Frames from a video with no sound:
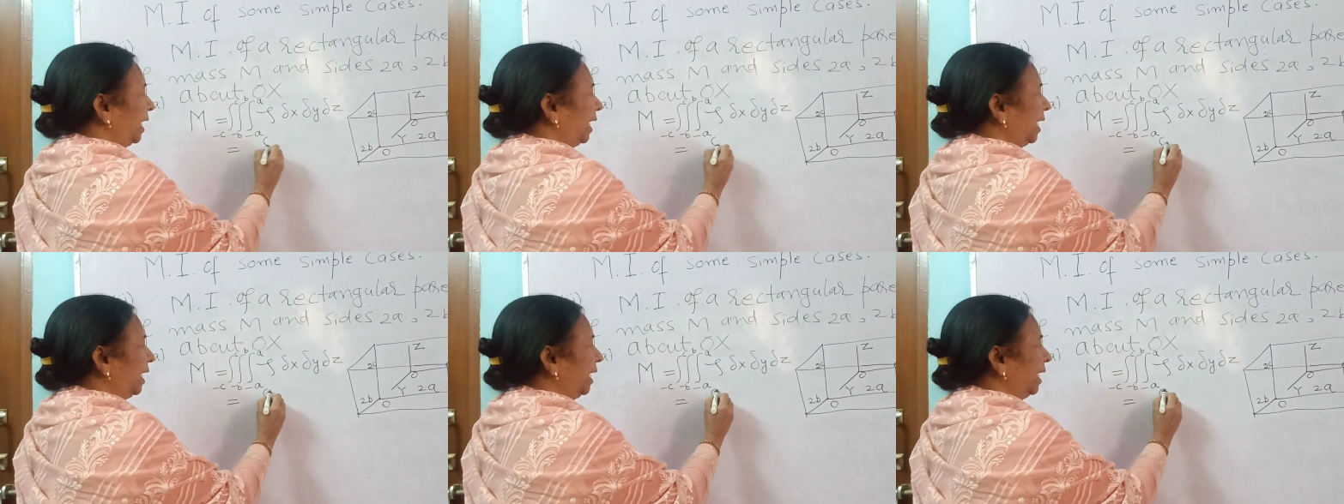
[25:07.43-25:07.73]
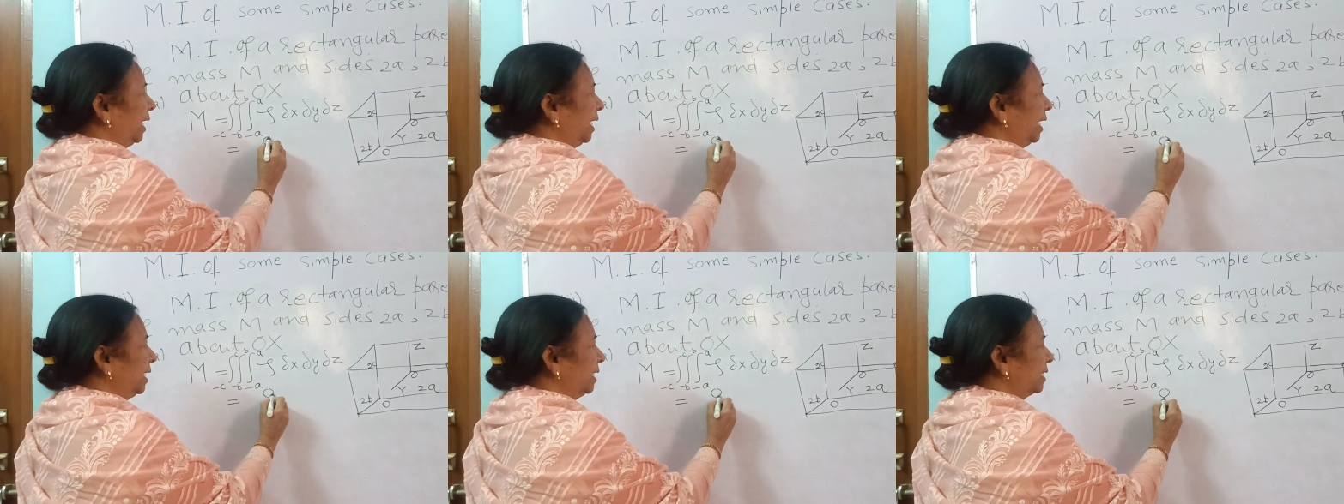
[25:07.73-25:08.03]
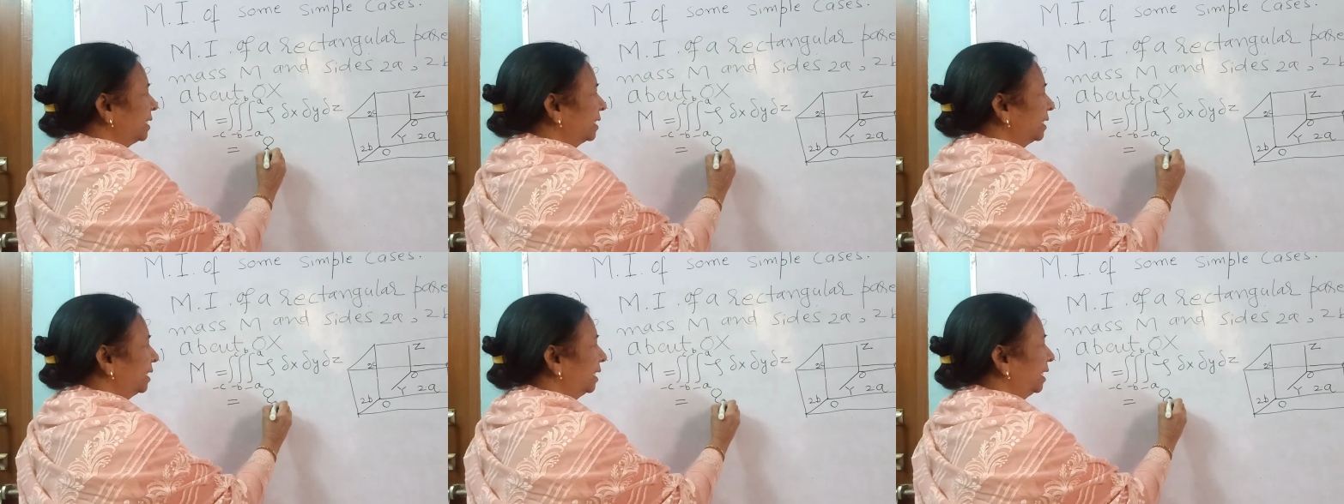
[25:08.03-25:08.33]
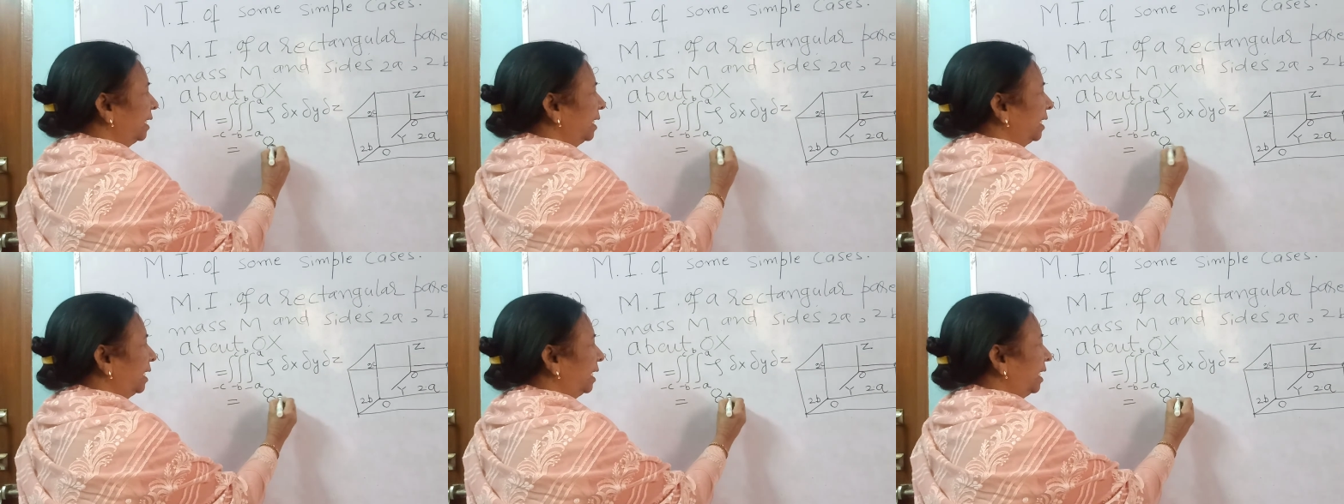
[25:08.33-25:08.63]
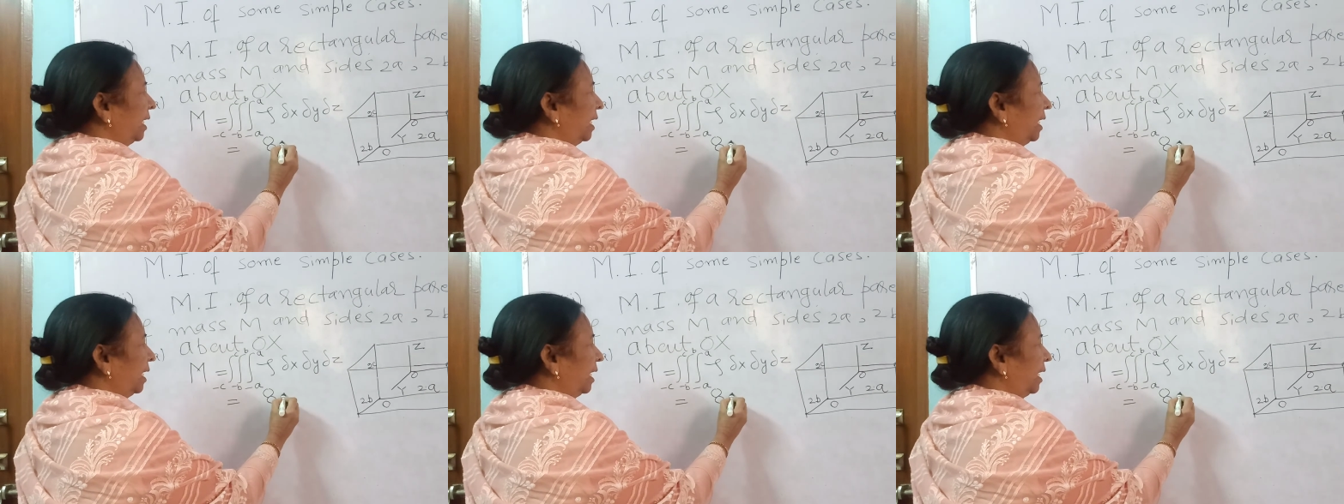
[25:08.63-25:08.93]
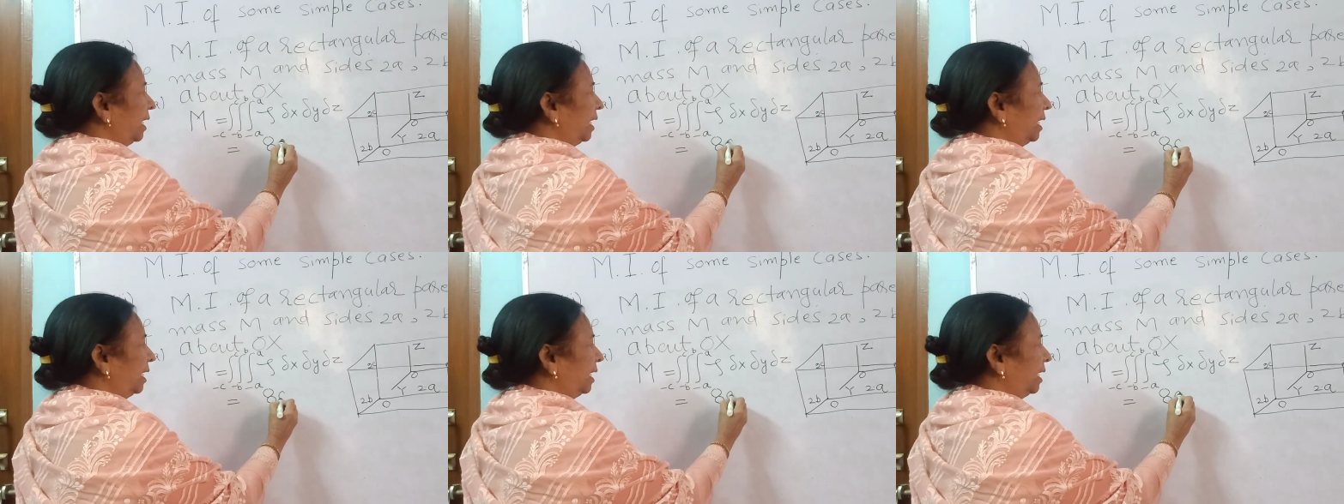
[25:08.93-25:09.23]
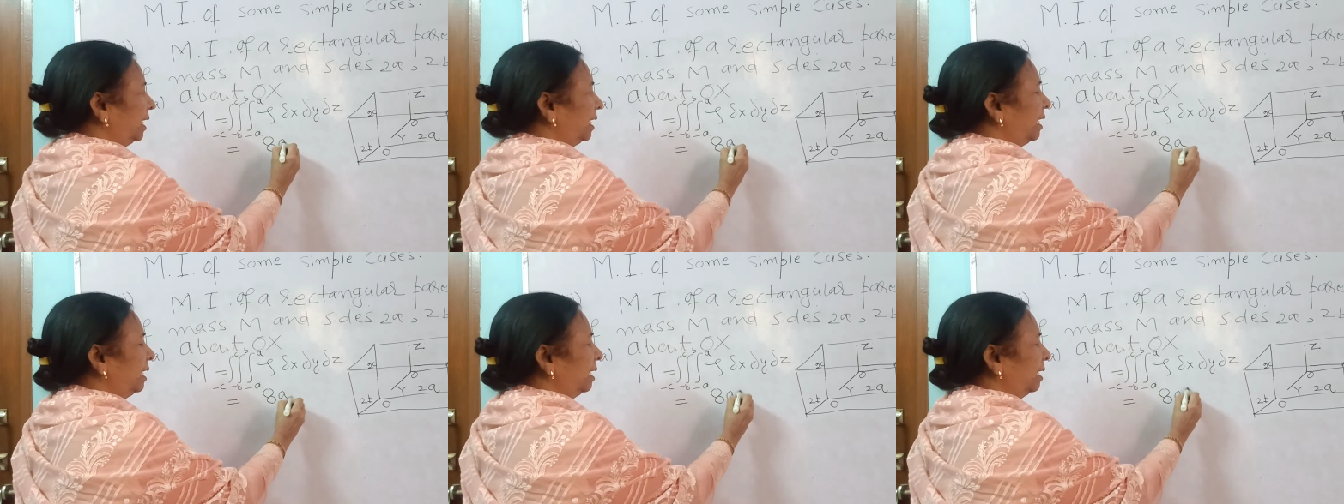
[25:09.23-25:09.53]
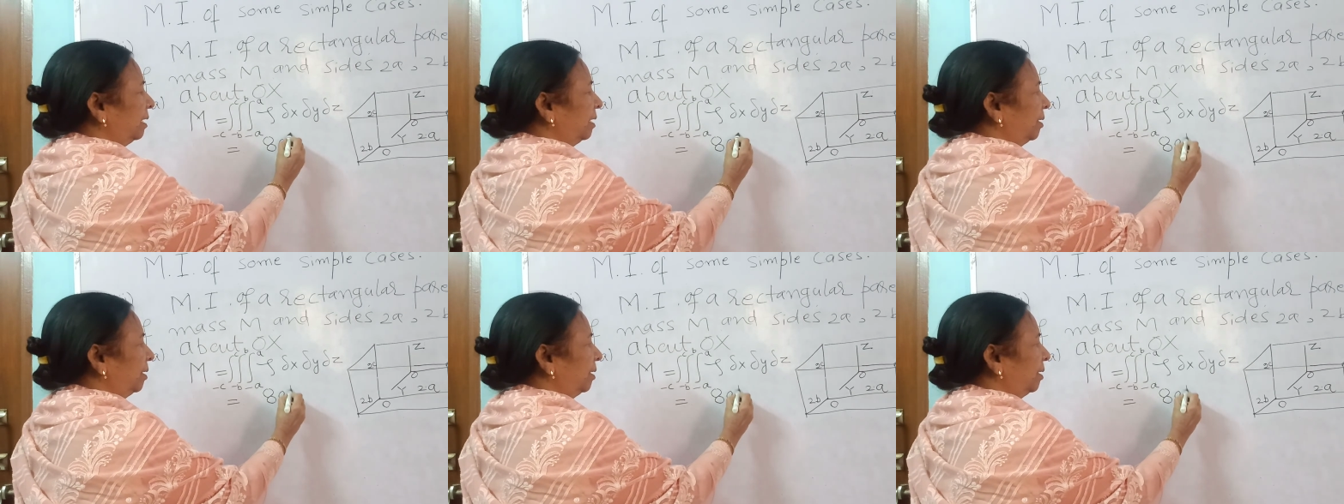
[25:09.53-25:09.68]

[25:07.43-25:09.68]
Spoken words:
8 A,